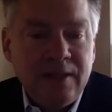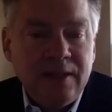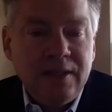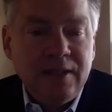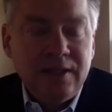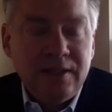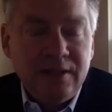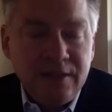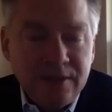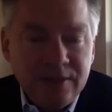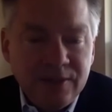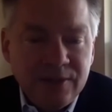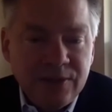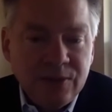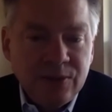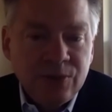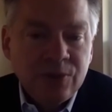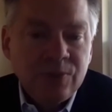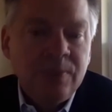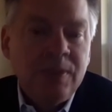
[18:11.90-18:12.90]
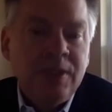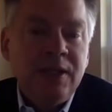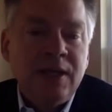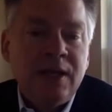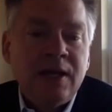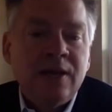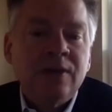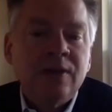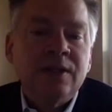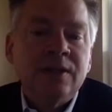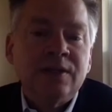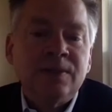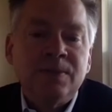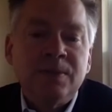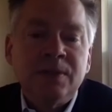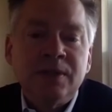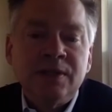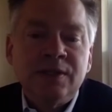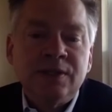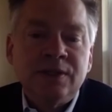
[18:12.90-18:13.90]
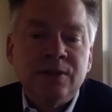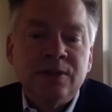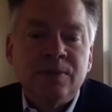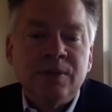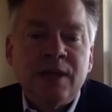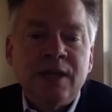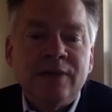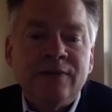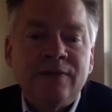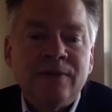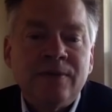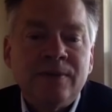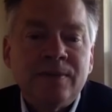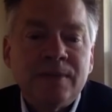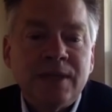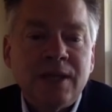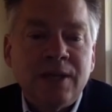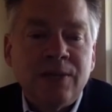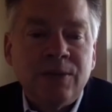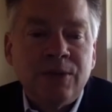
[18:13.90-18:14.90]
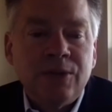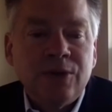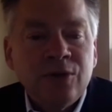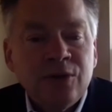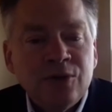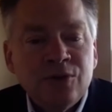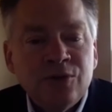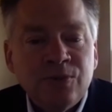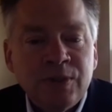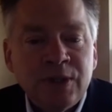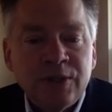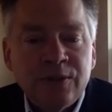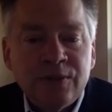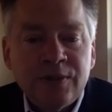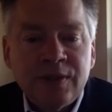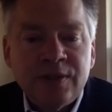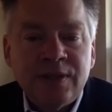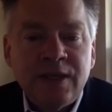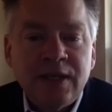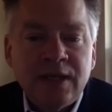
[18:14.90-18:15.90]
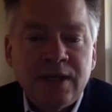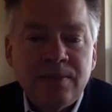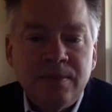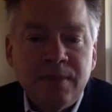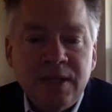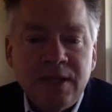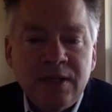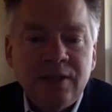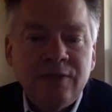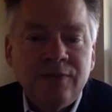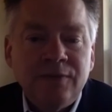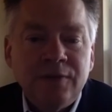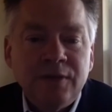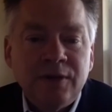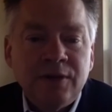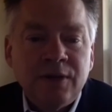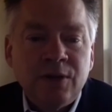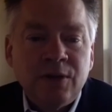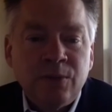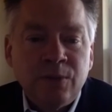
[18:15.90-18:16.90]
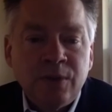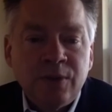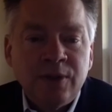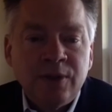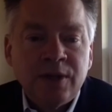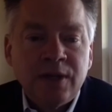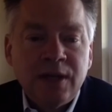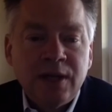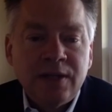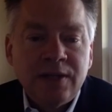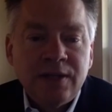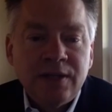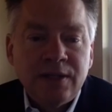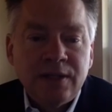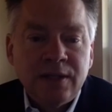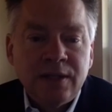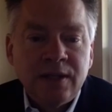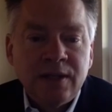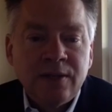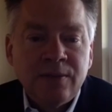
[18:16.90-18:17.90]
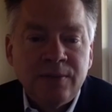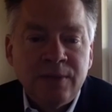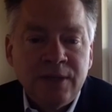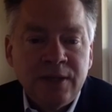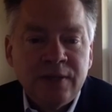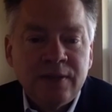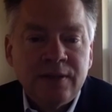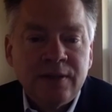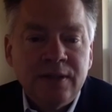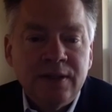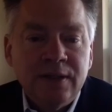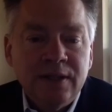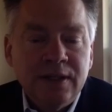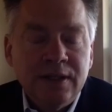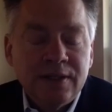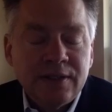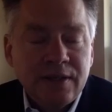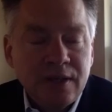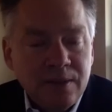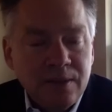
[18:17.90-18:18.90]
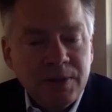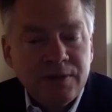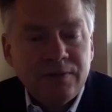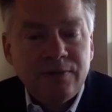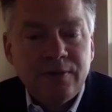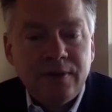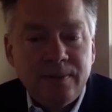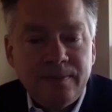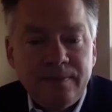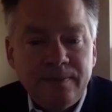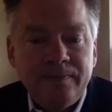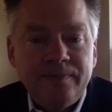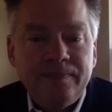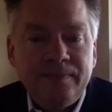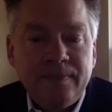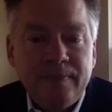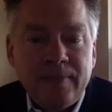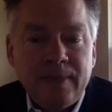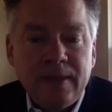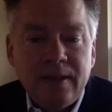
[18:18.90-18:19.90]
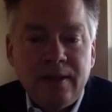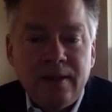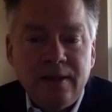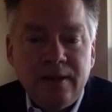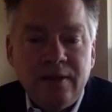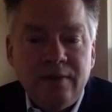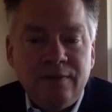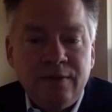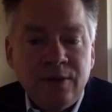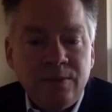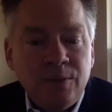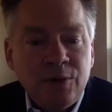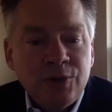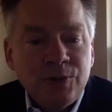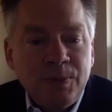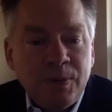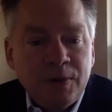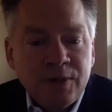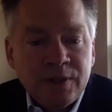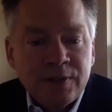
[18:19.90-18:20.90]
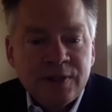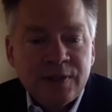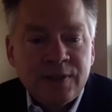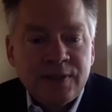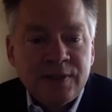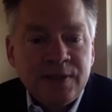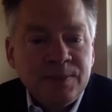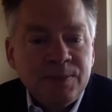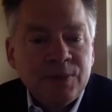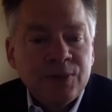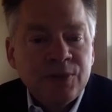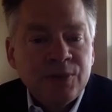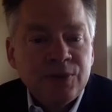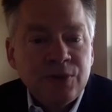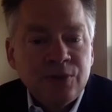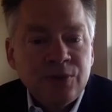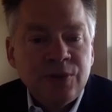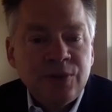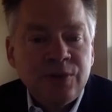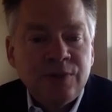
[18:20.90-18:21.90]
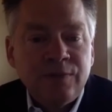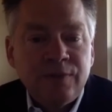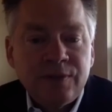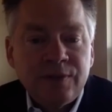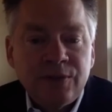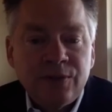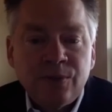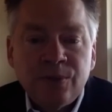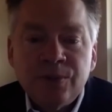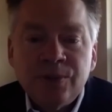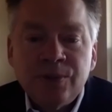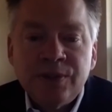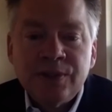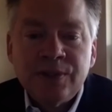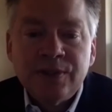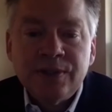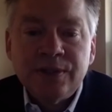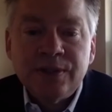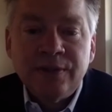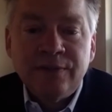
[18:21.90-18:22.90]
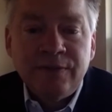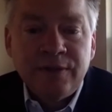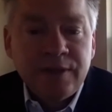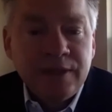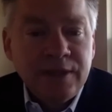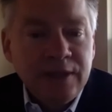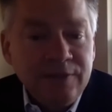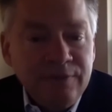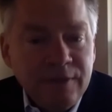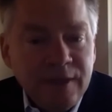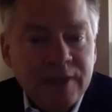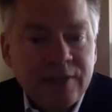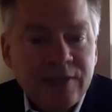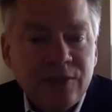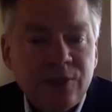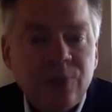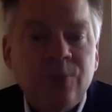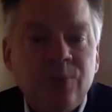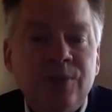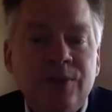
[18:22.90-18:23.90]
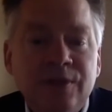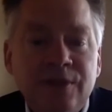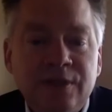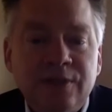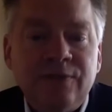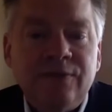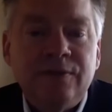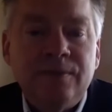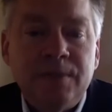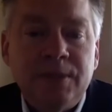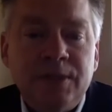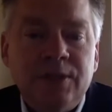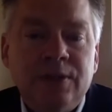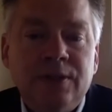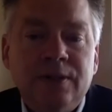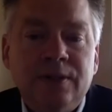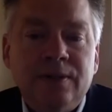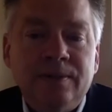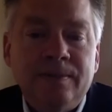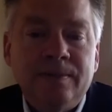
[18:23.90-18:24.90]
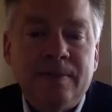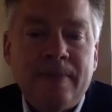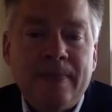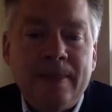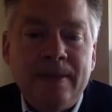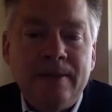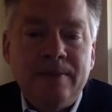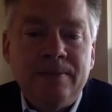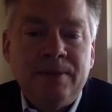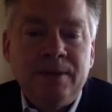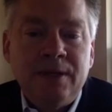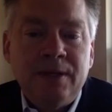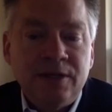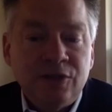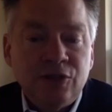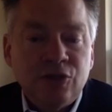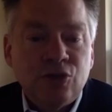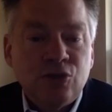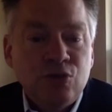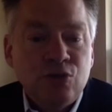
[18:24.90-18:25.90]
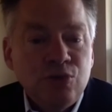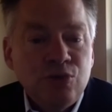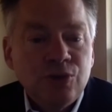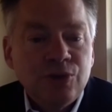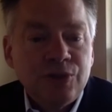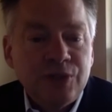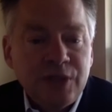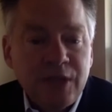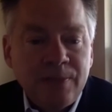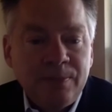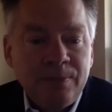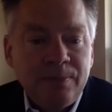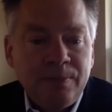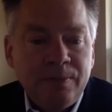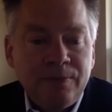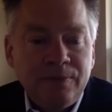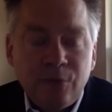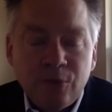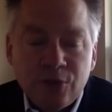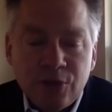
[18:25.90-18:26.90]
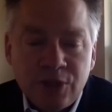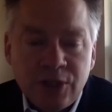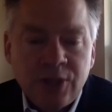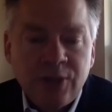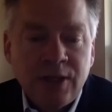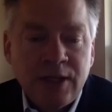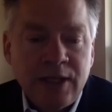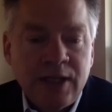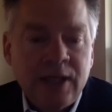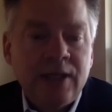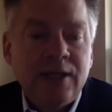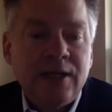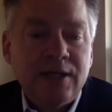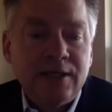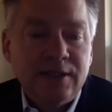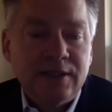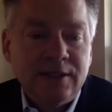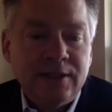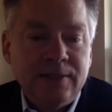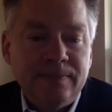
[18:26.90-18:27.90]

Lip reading: Until social media outlets police their platforms, I would urge readers to take a minute to figure out where the content they are reading is coming from. For the most part, it is a simple search at sources if that source is unfamiliar, but it is a crucial step before sharing that content.